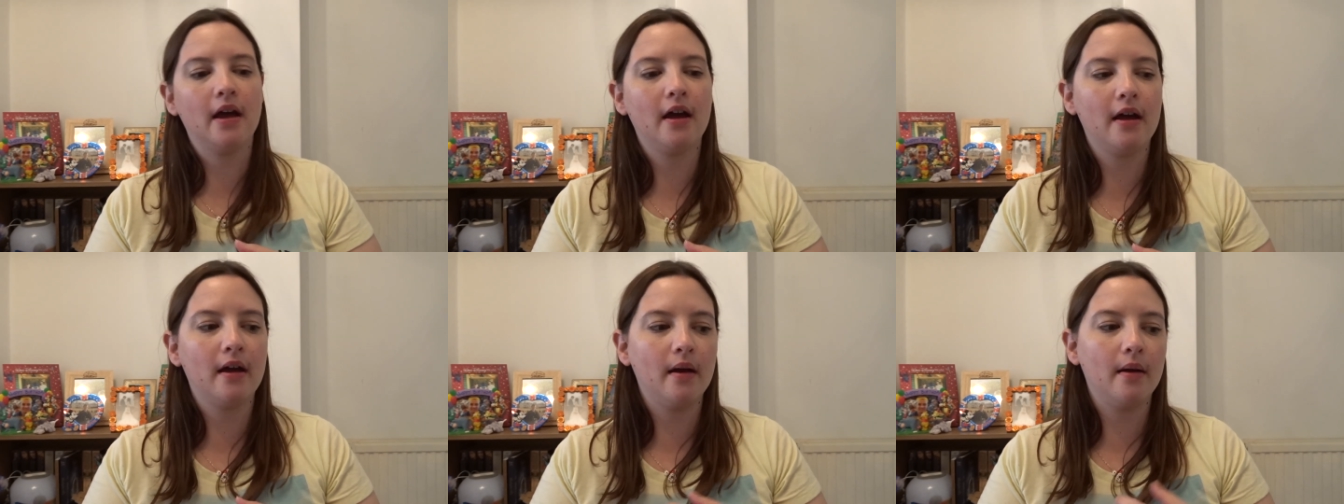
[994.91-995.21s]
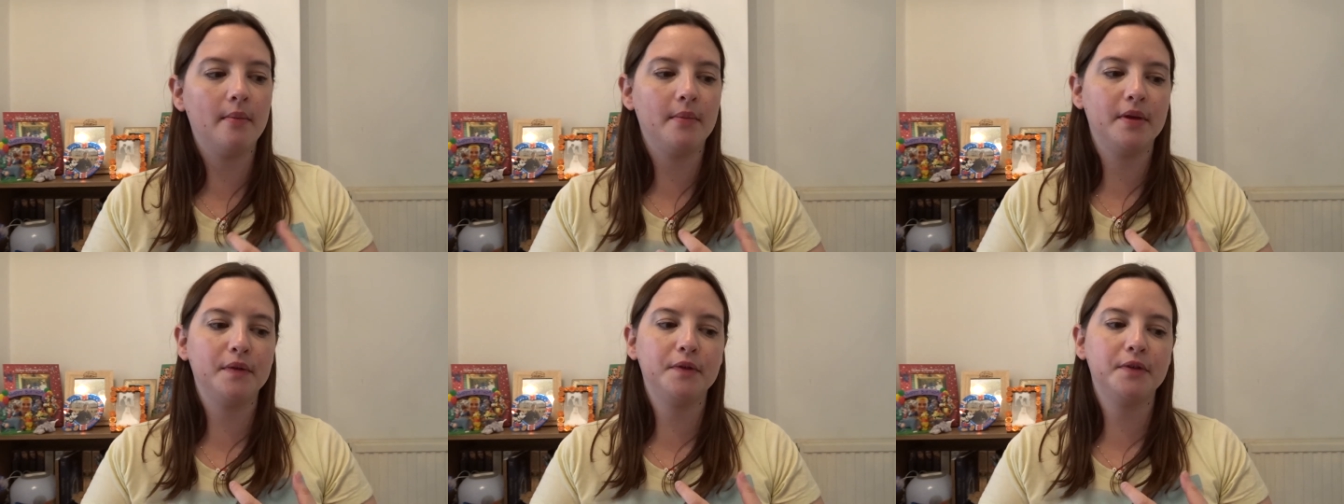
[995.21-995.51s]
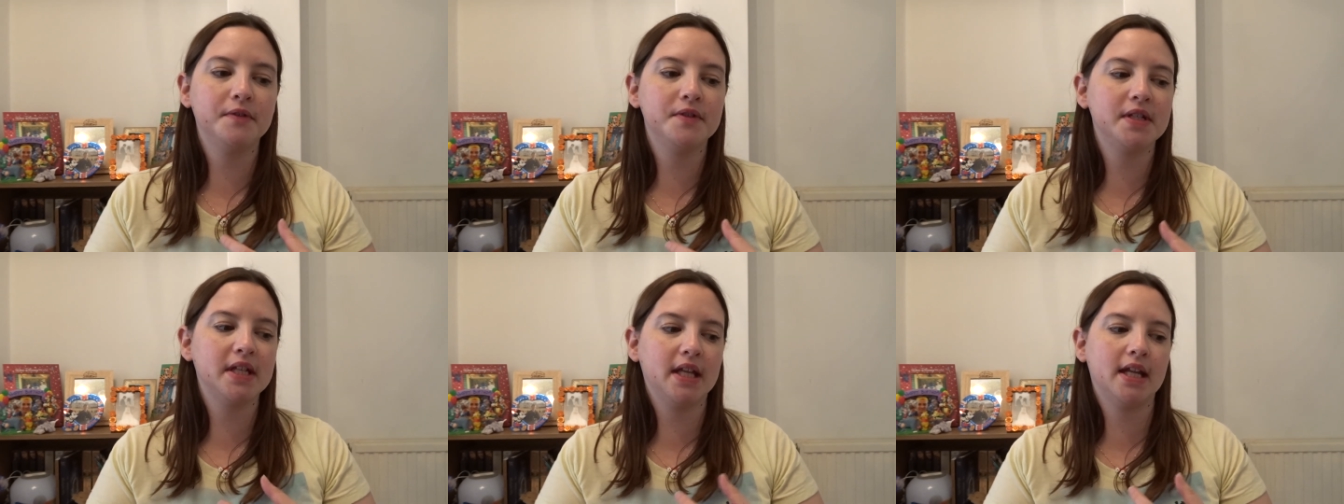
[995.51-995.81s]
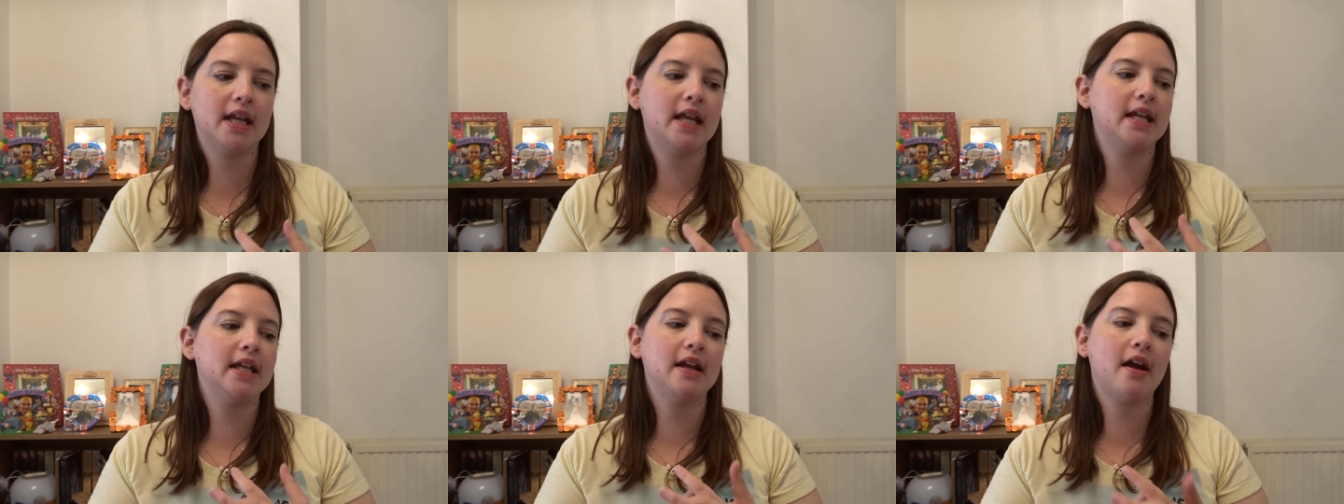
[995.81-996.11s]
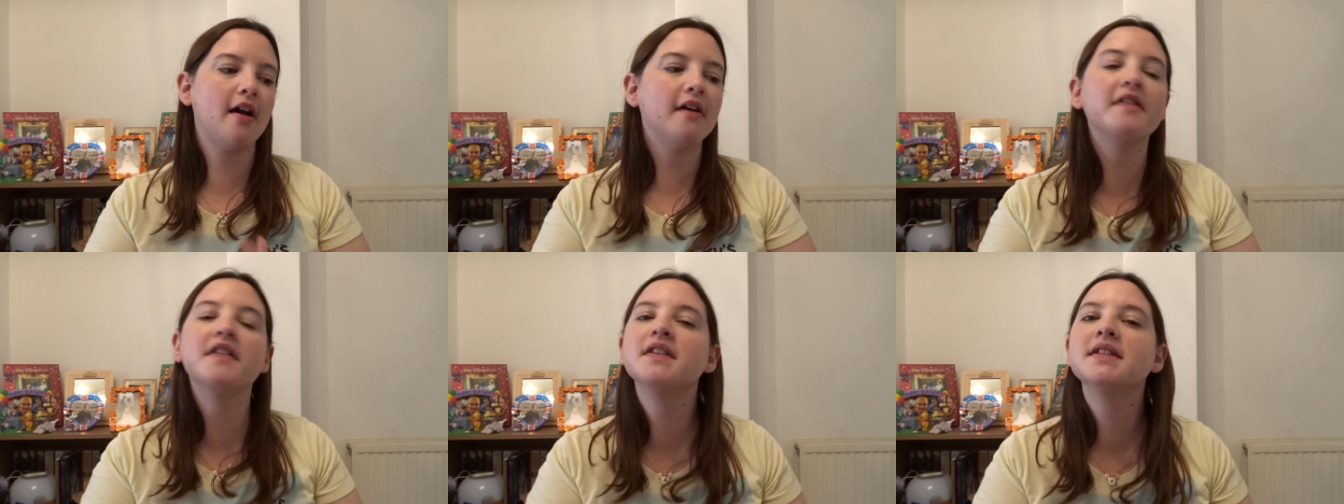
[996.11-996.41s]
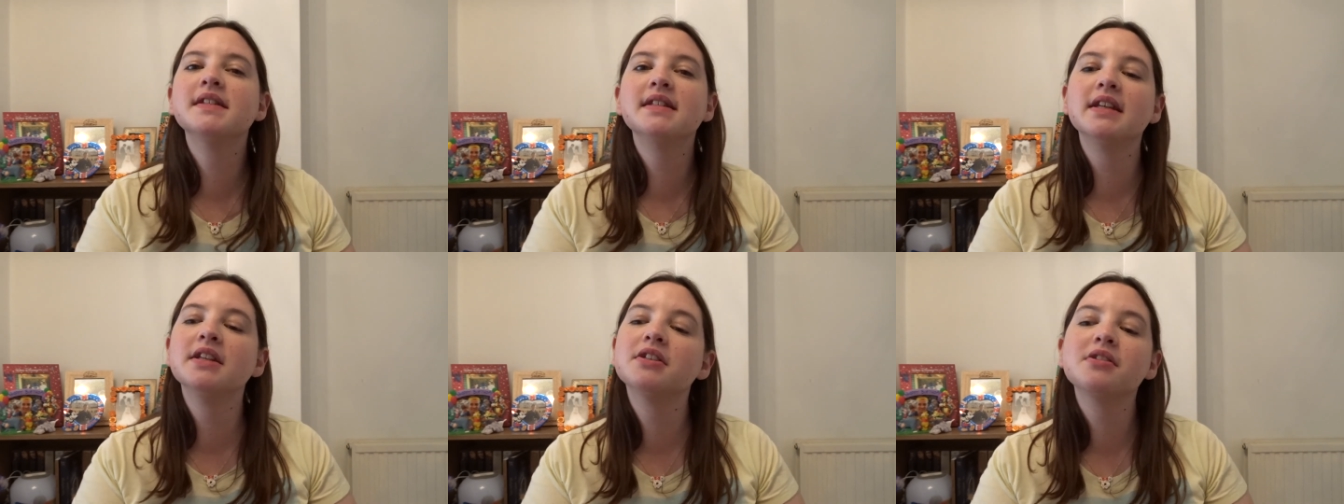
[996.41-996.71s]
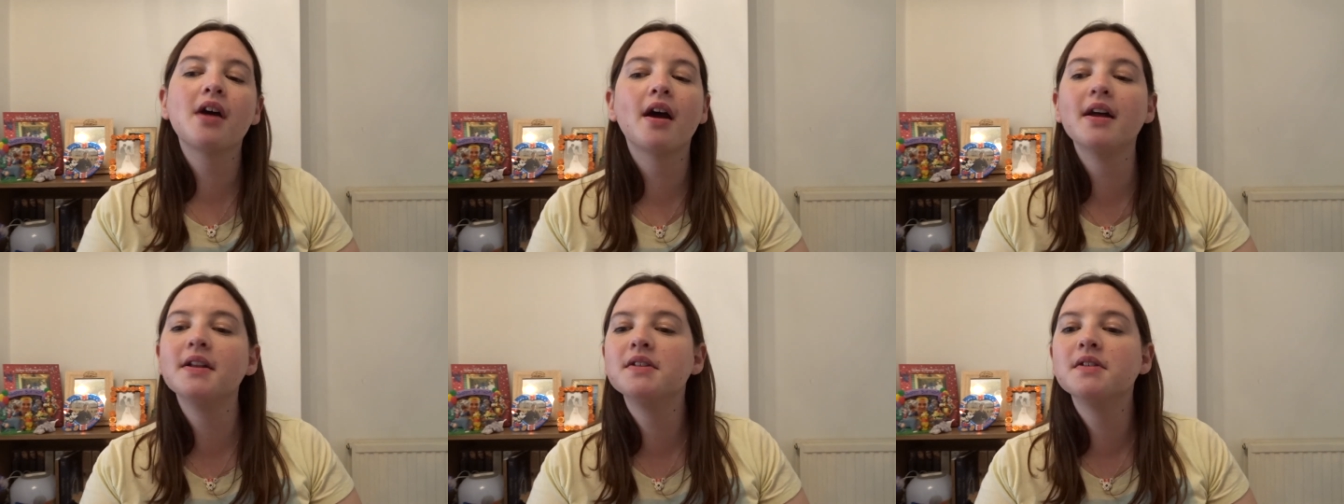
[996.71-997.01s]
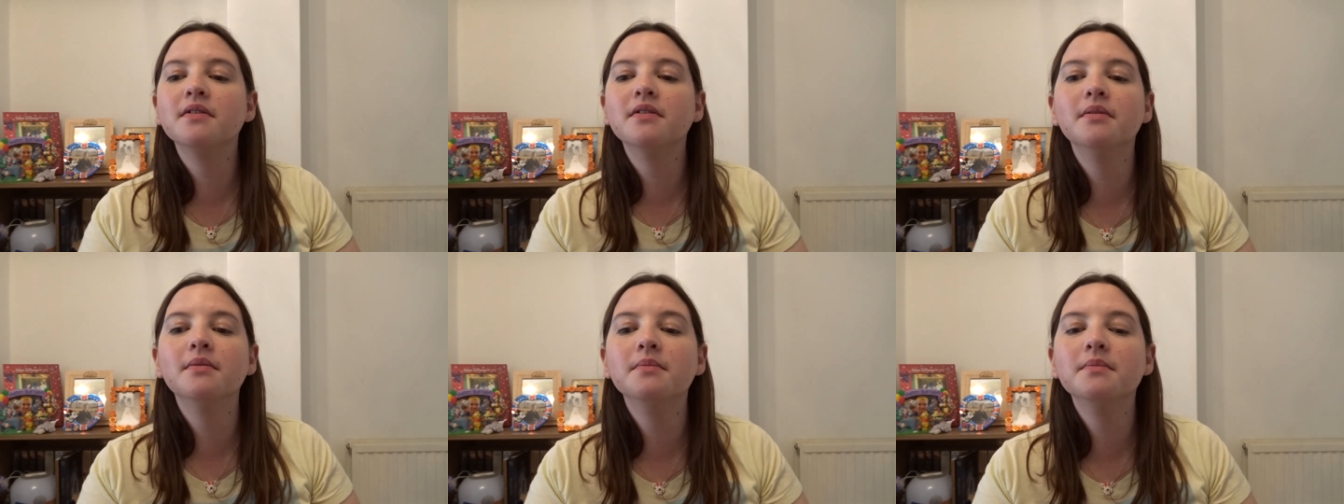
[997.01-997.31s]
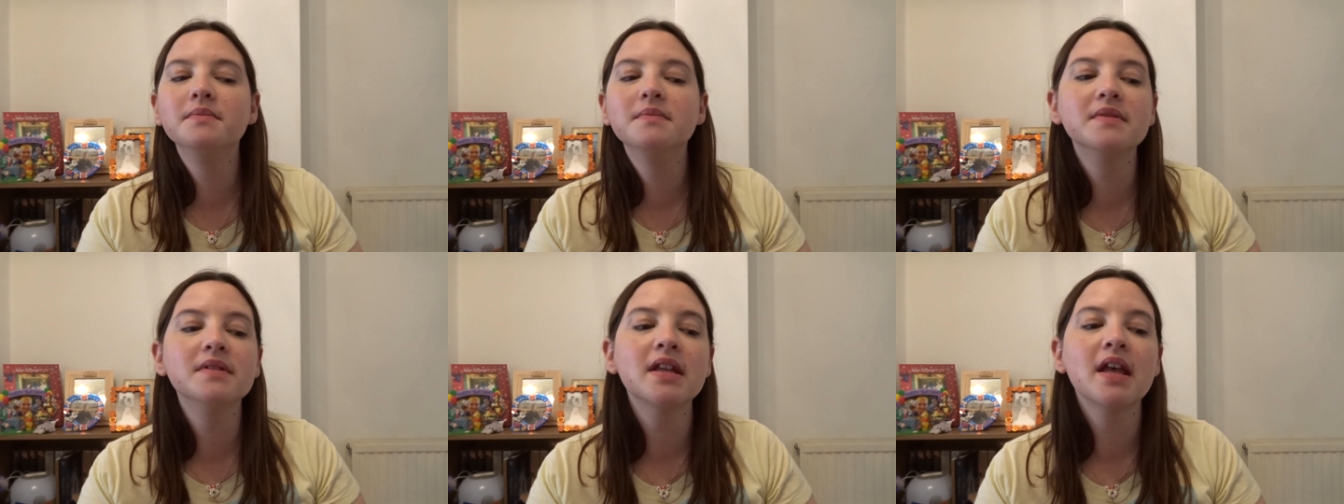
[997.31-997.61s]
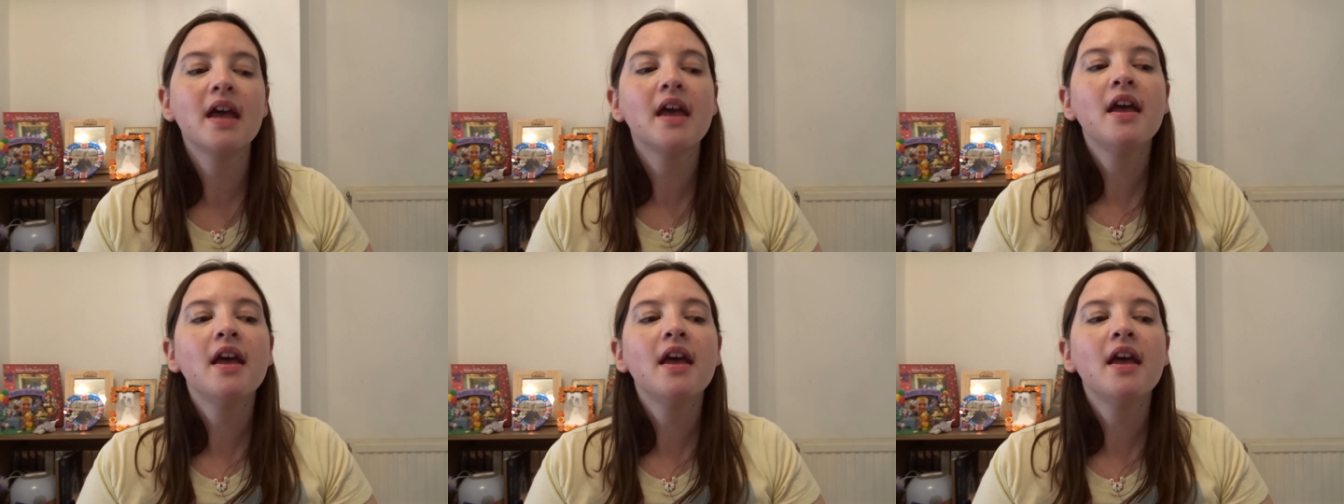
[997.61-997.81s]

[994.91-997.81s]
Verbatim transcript: um, if you've seen any other Stitch items